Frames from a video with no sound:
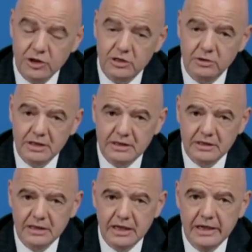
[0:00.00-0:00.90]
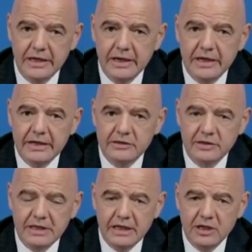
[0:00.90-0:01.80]
So these
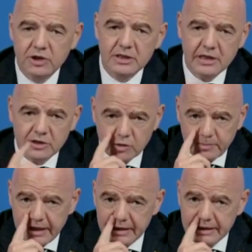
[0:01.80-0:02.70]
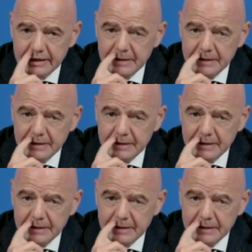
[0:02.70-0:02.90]
associations are suspended